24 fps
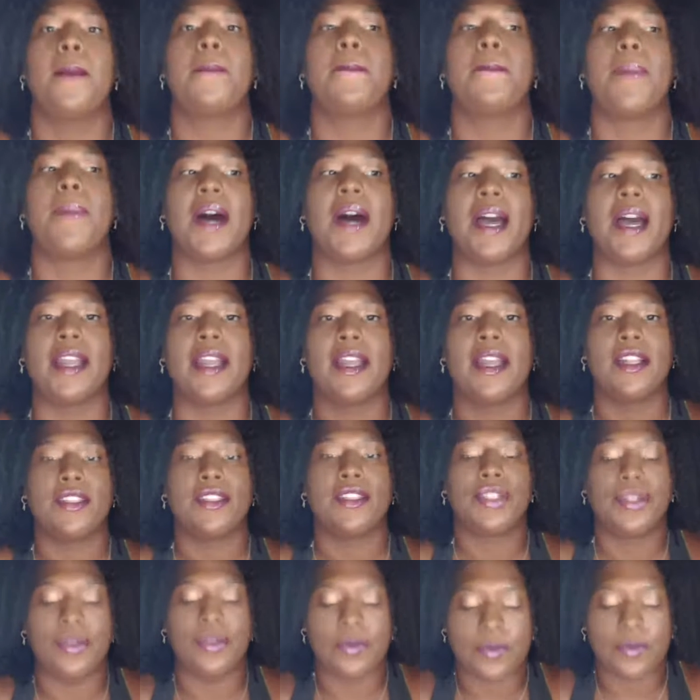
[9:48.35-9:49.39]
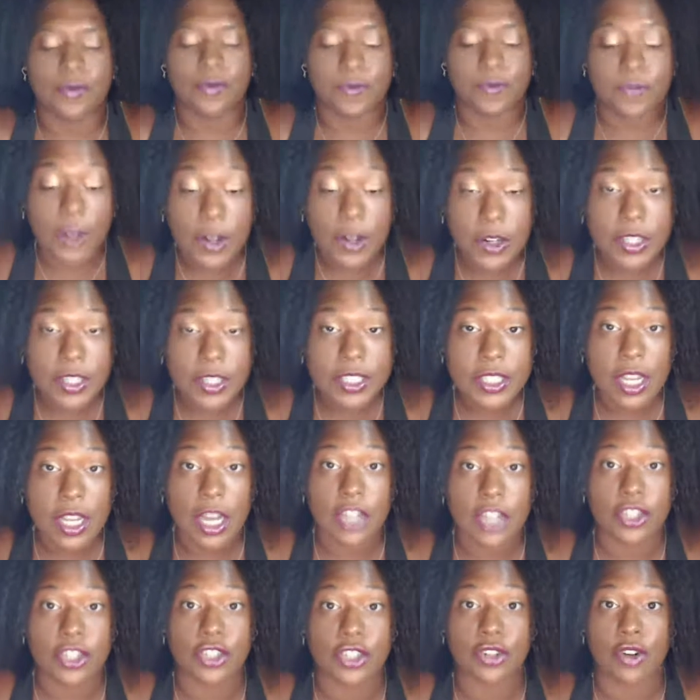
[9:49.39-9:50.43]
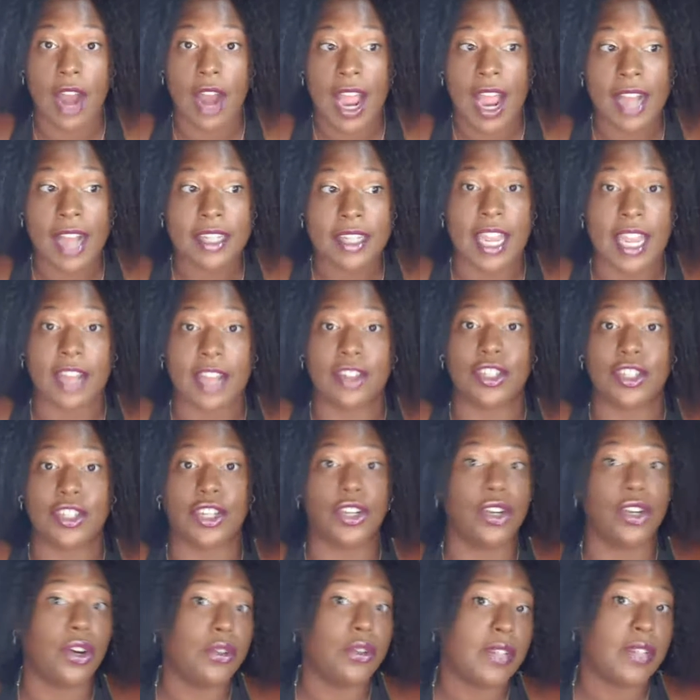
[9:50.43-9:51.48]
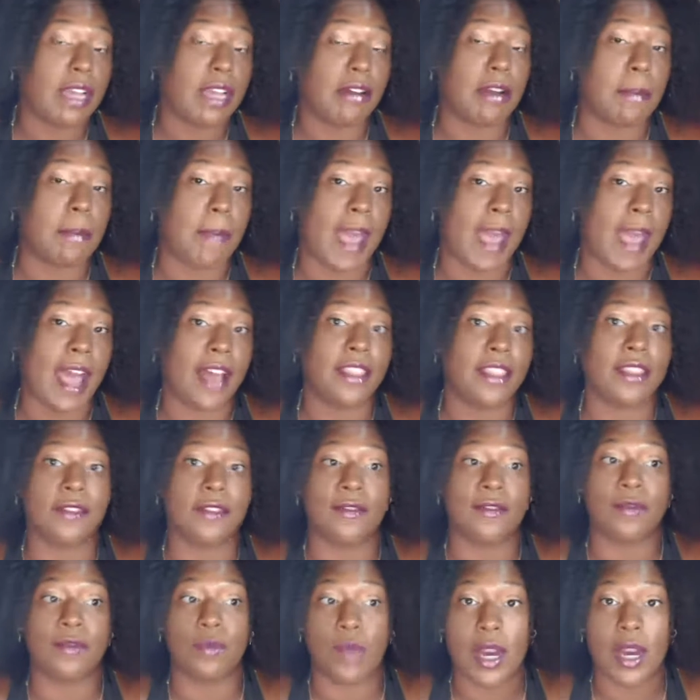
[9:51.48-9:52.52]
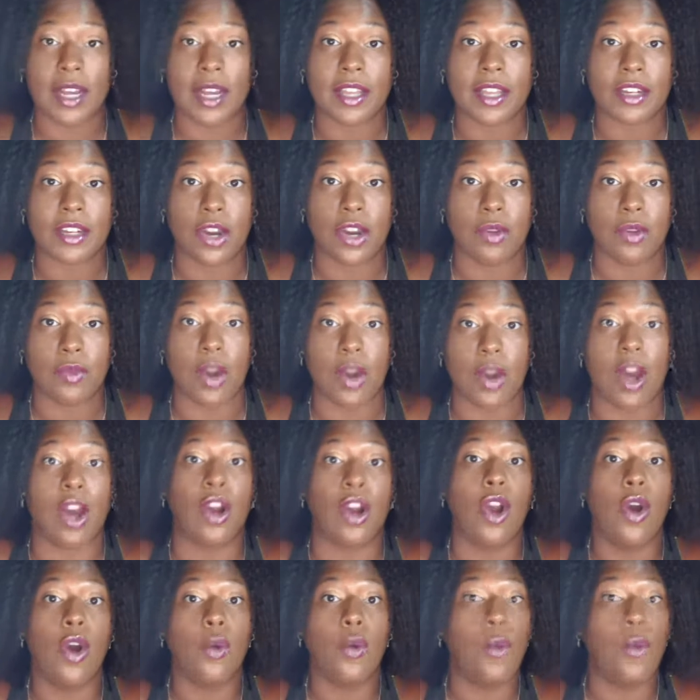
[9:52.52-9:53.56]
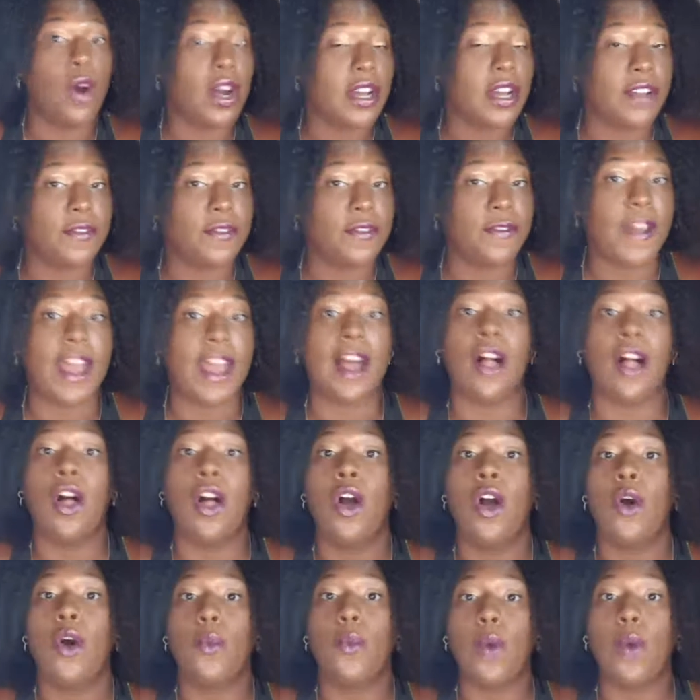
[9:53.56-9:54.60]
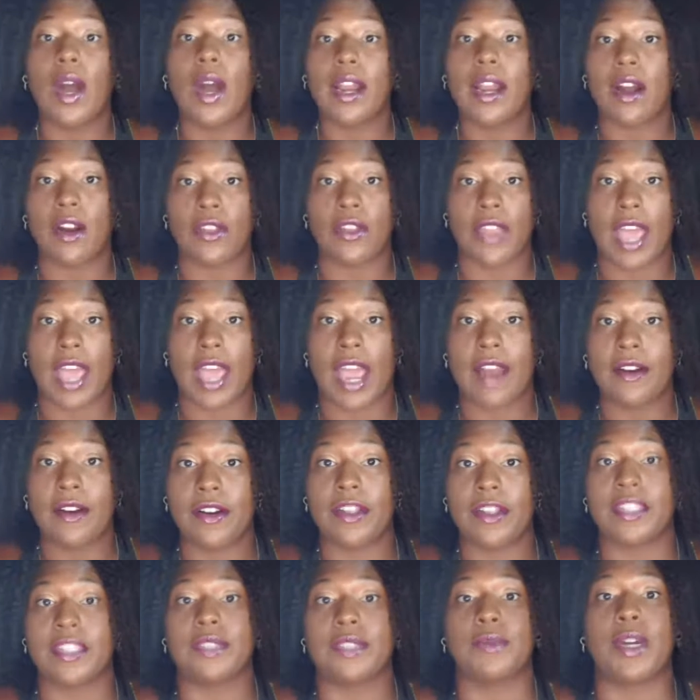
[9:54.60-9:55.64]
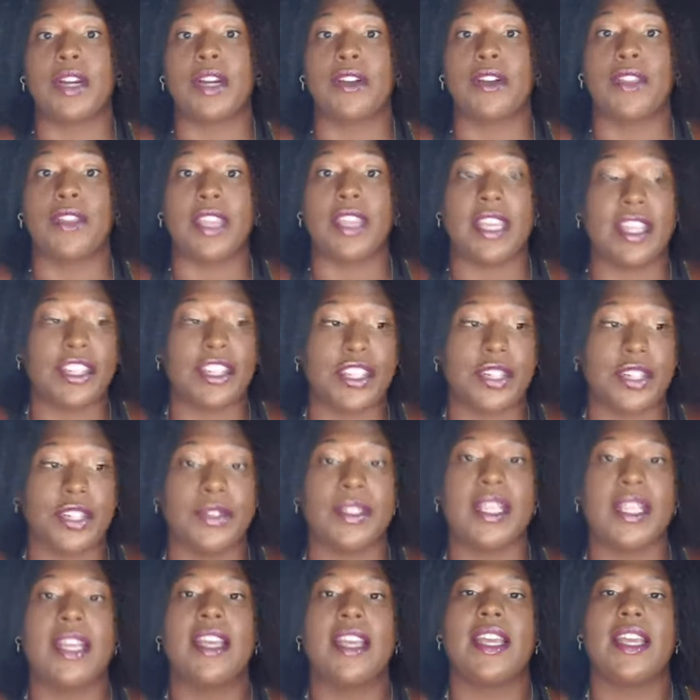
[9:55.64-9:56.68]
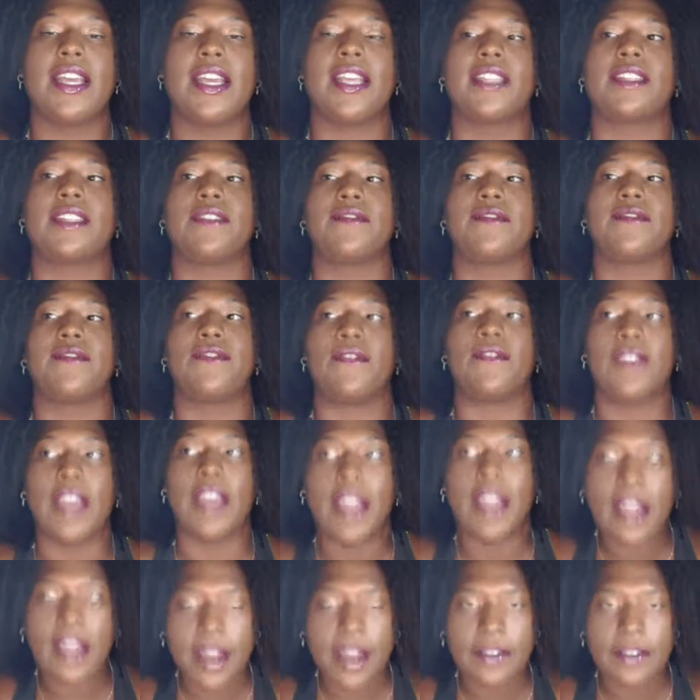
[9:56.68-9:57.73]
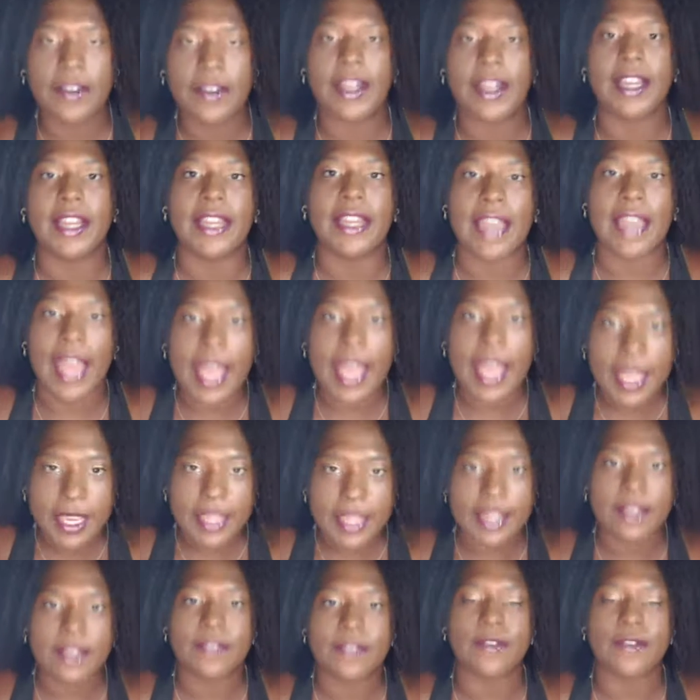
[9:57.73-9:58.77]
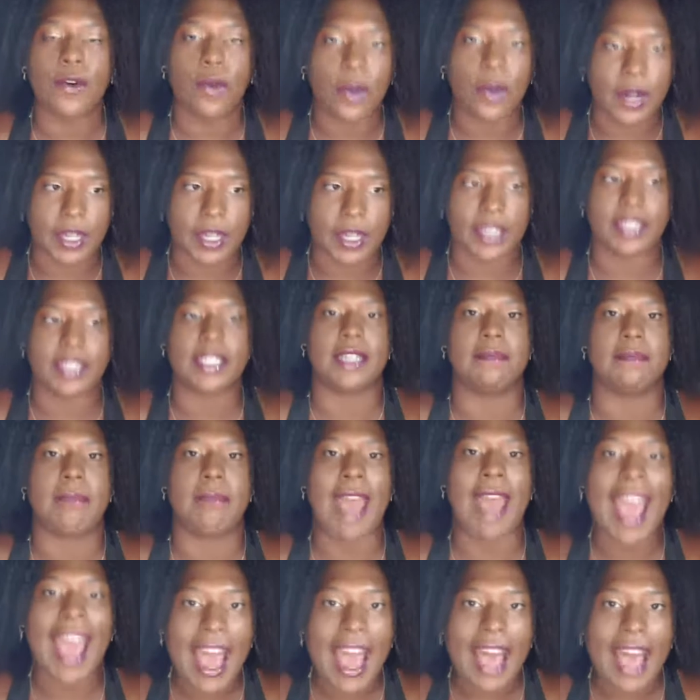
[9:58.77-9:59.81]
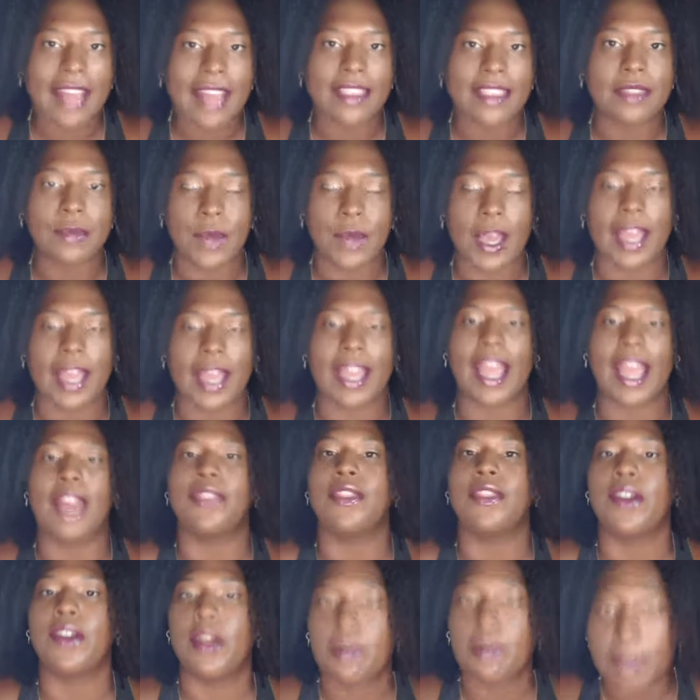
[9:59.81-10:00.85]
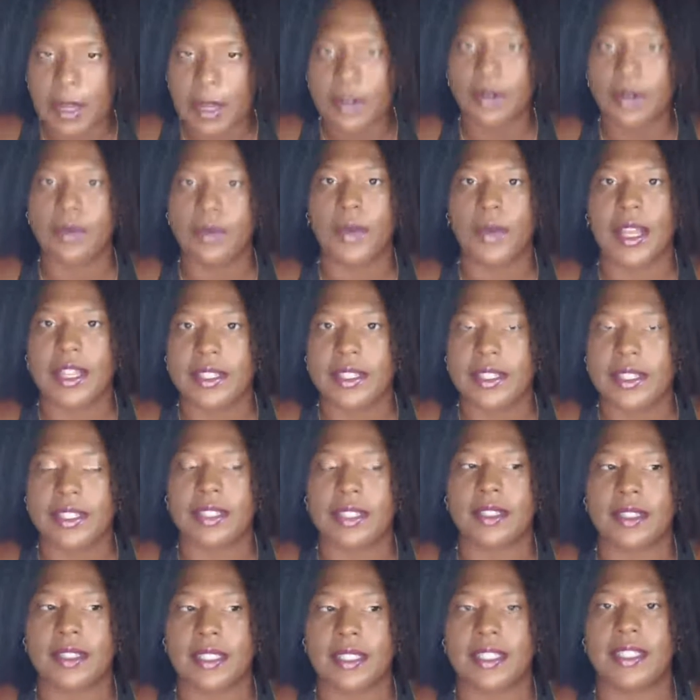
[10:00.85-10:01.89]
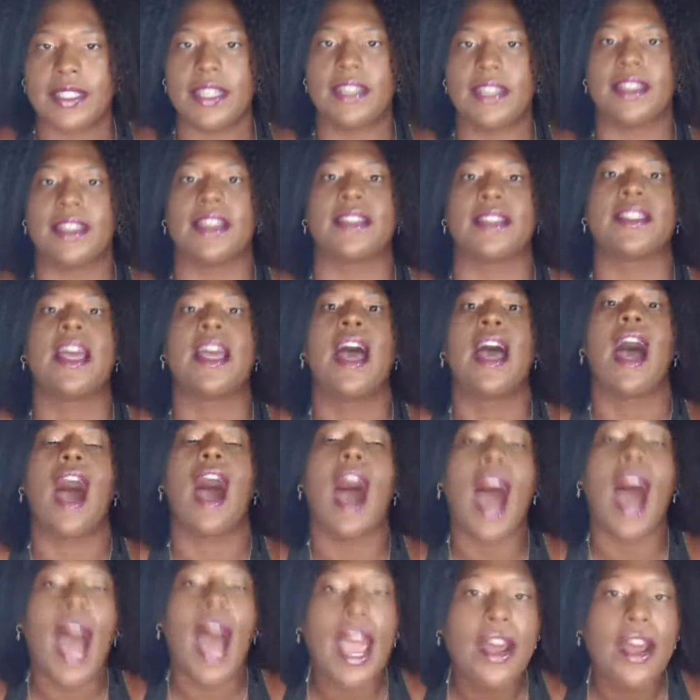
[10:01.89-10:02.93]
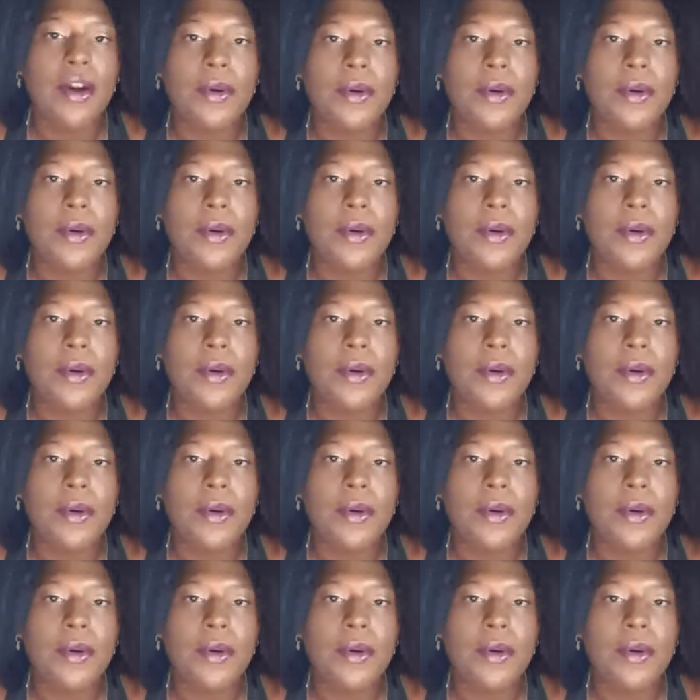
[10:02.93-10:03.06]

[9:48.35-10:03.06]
But to first attract and to go down a path of what could go wrong, what could fail, what are the errors, what are the issues, is a very negative oriented pathway. And there are better ways to see things. I